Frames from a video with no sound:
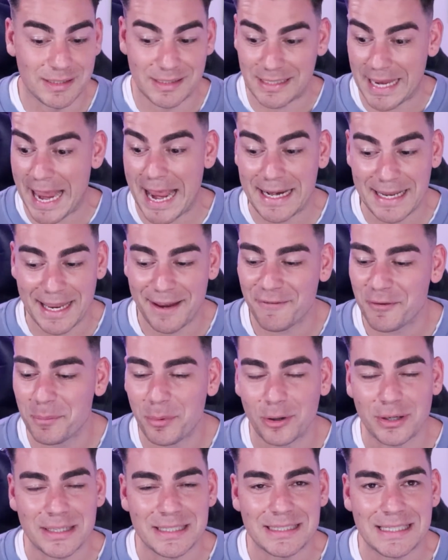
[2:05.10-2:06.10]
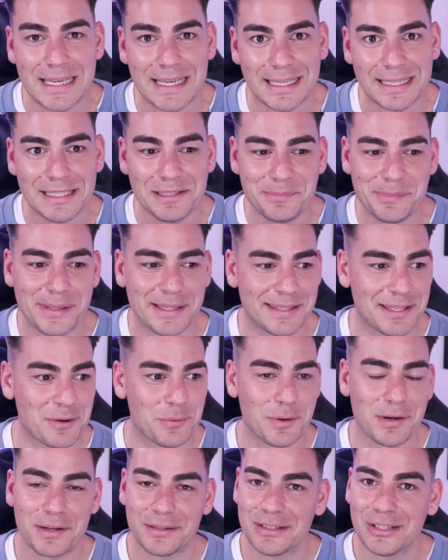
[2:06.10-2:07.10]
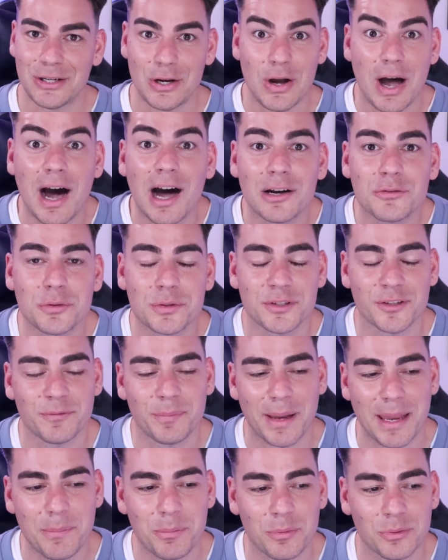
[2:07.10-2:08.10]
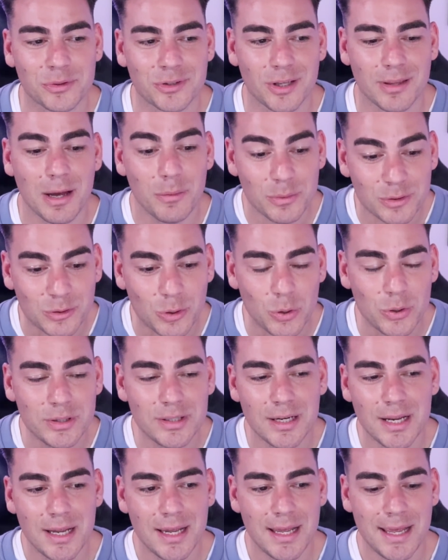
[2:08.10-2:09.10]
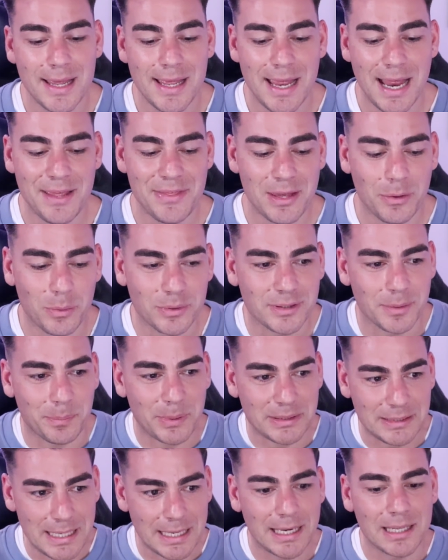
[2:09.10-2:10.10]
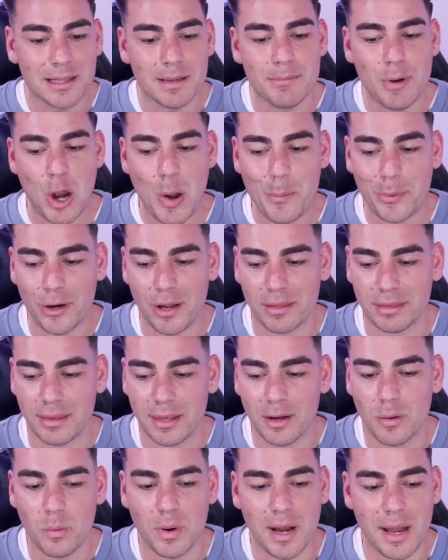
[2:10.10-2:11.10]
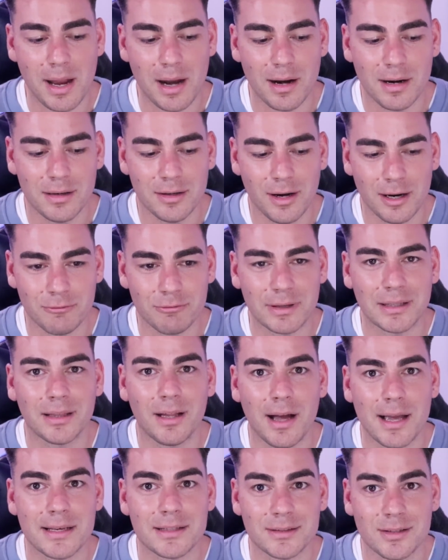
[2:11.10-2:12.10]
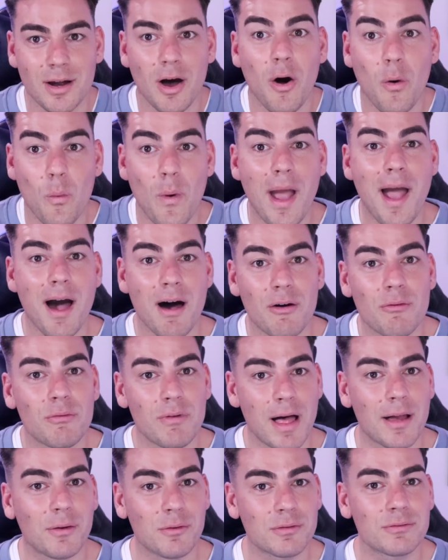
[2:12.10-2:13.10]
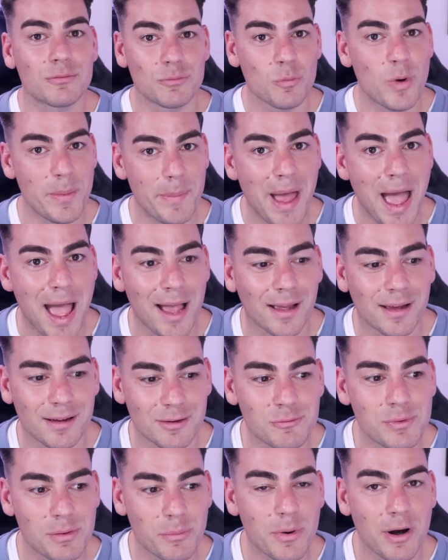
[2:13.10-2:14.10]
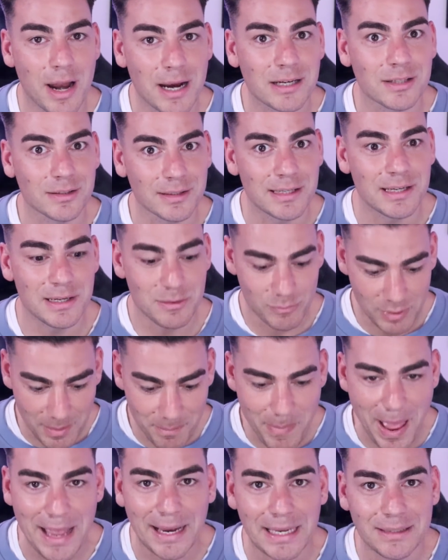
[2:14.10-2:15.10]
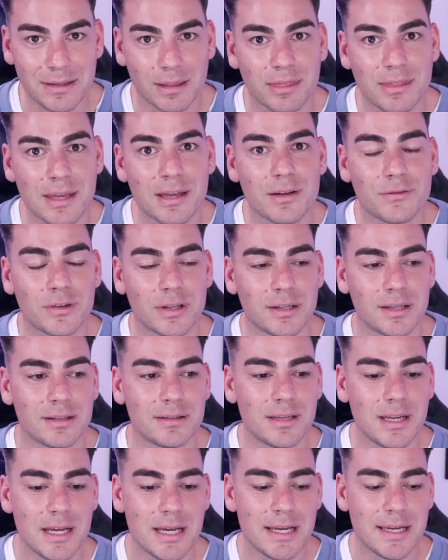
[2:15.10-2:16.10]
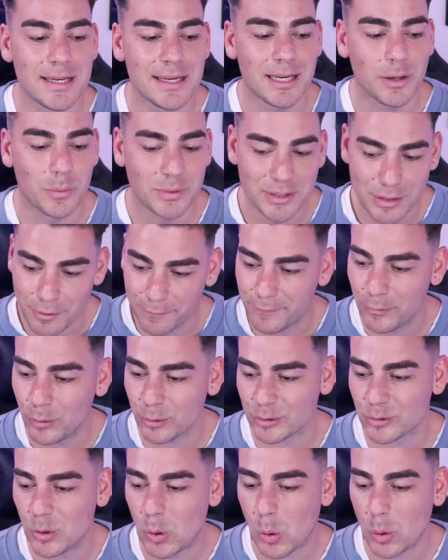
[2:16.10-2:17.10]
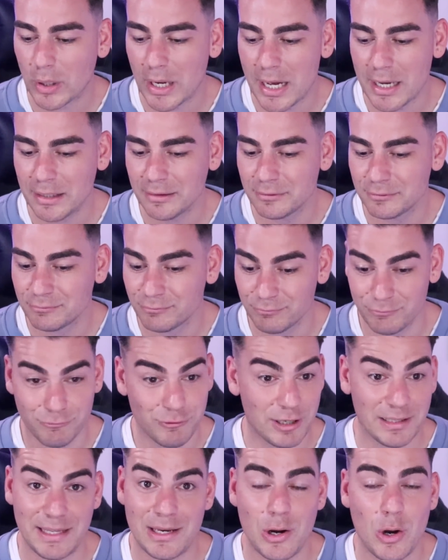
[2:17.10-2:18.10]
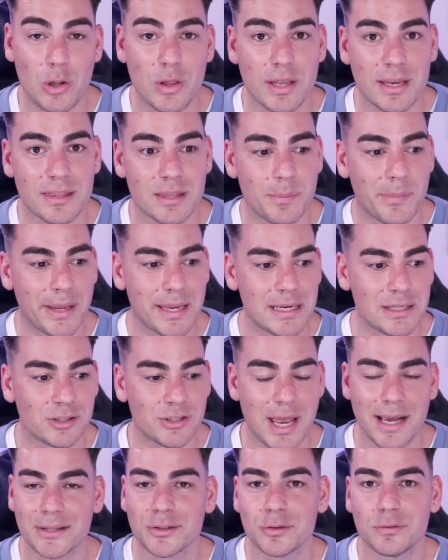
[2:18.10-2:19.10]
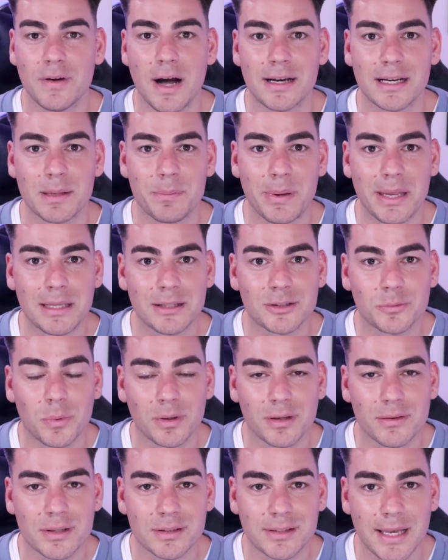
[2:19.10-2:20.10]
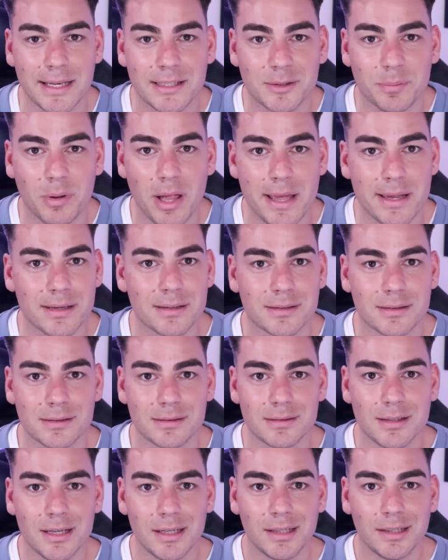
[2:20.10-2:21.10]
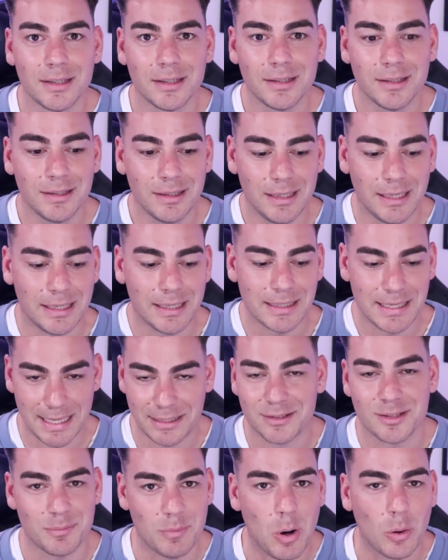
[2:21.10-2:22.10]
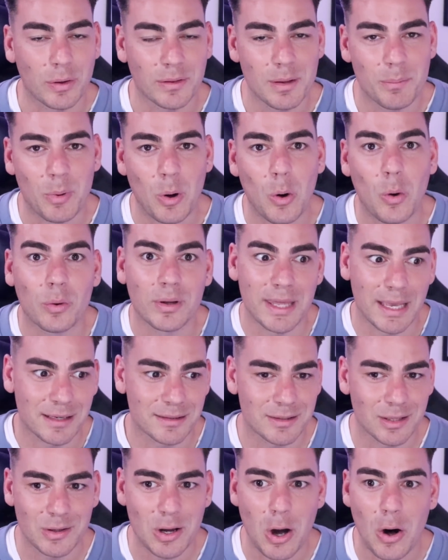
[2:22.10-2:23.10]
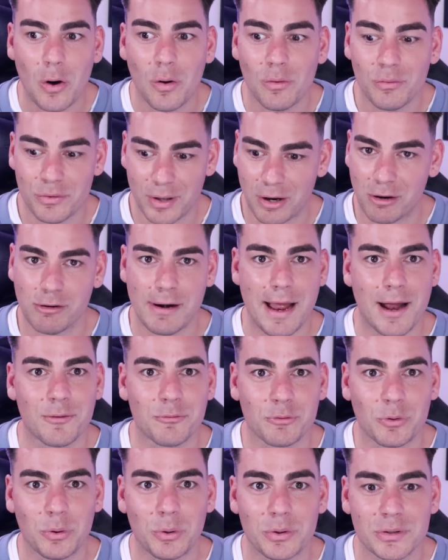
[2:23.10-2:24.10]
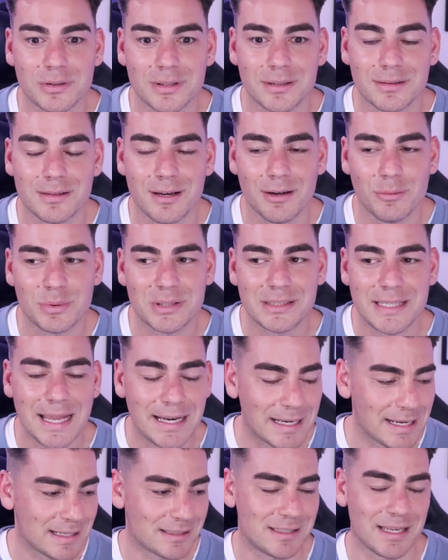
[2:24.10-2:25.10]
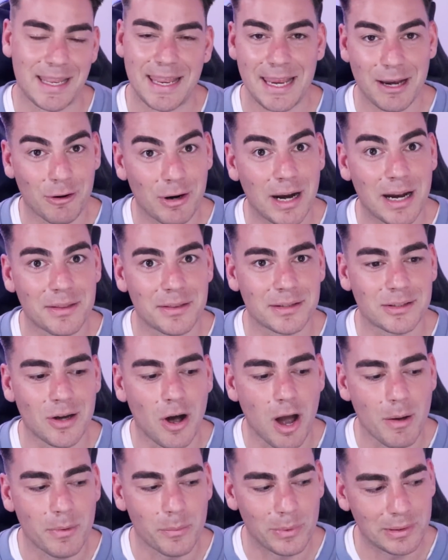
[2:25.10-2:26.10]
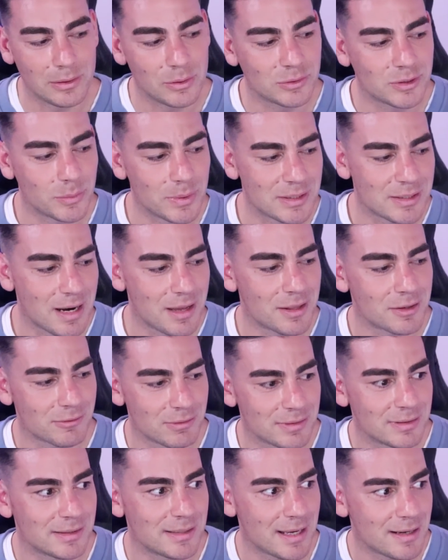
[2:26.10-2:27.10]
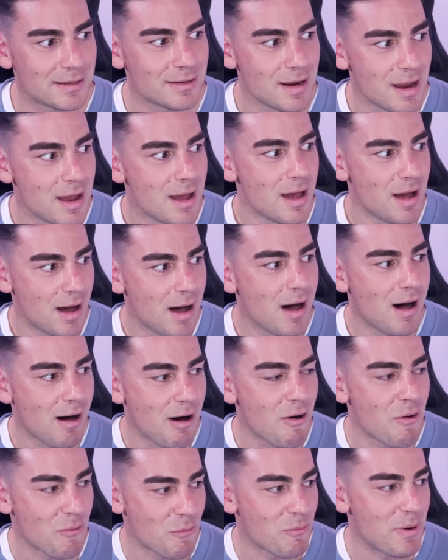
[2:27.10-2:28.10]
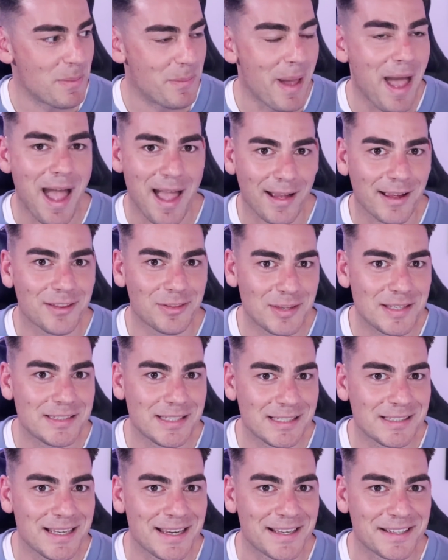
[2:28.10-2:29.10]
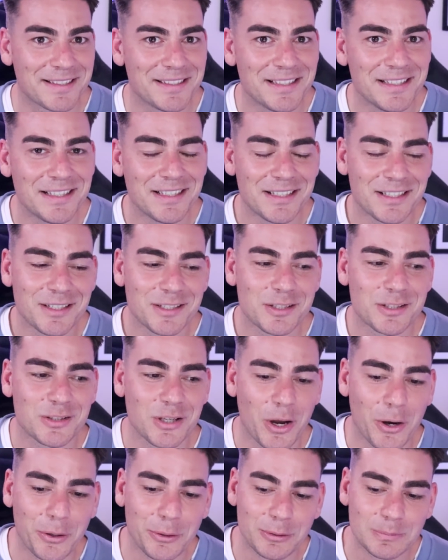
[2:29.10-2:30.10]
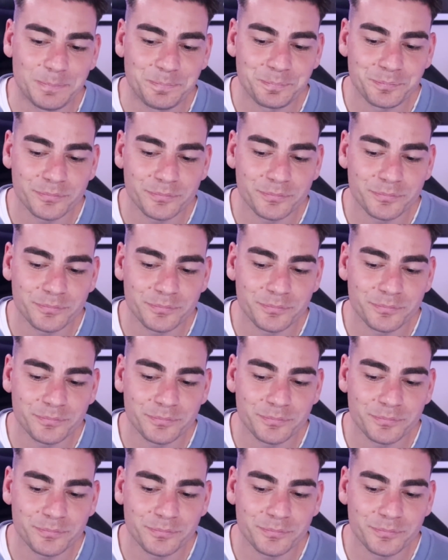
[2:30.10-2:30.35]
scanning everybody's ticket, but there were, hundreds of people. So that was good. And there was a particular moment, I think, where I realized, oh, wow, like, we're back. We're back in the thick of it. And it was in the first quarter, really early in the piece. Jack Silvani pins one of the Saints players and gets them holding the ball, kicks the goal. The crowd roars, and I was standing next to Kira at the time, and we looked to each other and said, oh, we're back. This is it. So